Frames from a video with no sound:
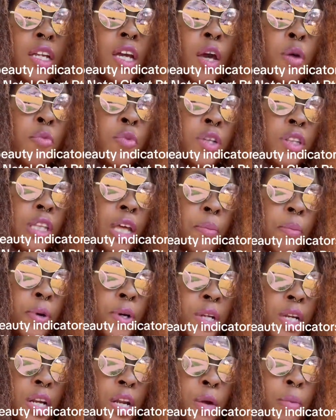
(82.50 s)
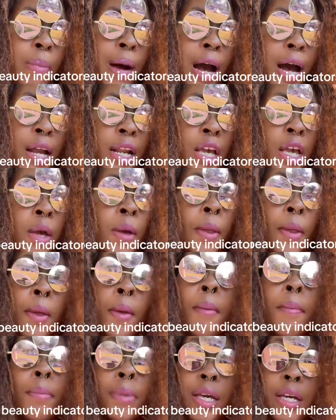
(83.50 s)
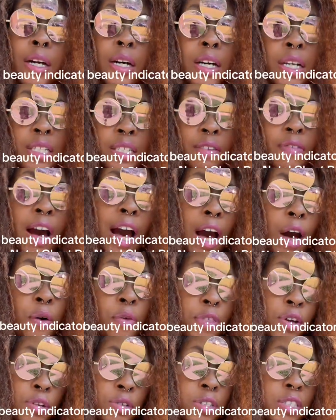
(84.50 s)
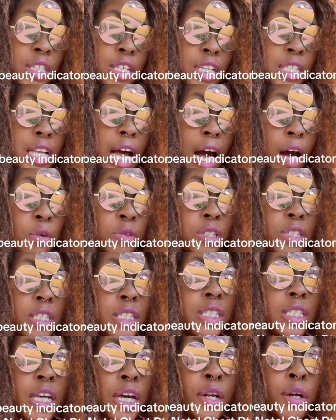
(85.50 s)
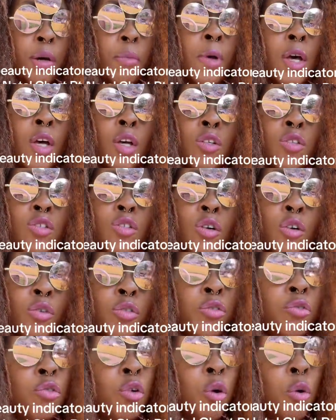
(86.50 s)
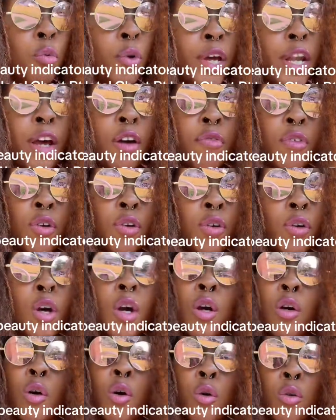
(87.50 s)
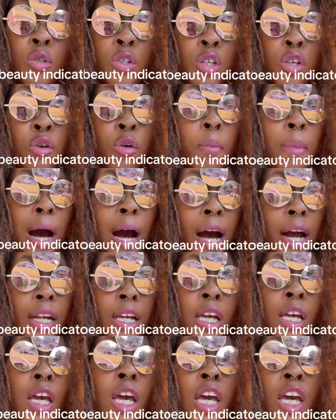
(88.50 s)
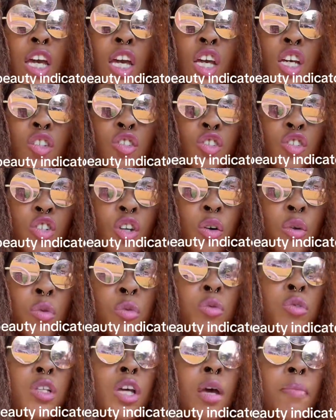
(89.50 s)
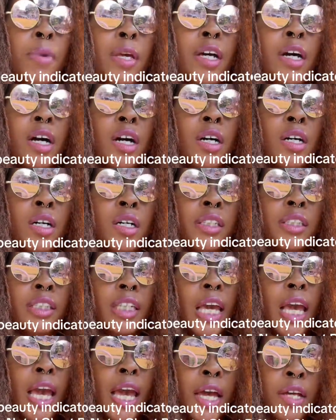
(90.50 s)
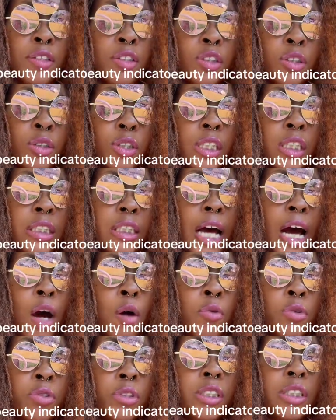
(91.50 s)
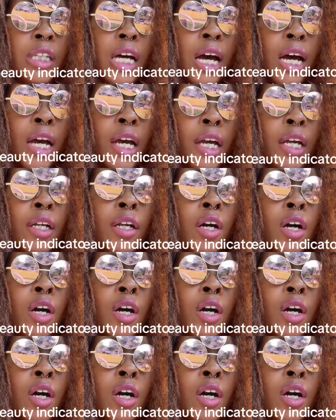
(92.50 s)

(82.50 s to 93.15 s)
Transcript: and what they put in their body because of how their sixth house is set up. So, whatever goes in your body, it shows. And because Cancer is our sign,